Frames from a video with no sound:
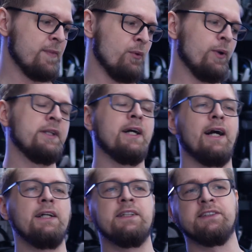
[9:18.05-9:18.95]
When
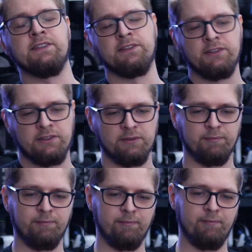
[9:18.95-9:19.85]
I tested
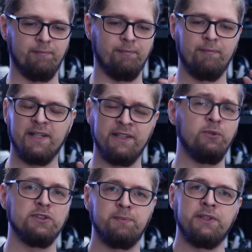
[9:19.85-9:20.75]
many
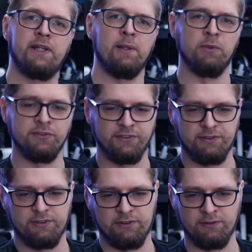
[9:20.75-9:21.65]
USB cables,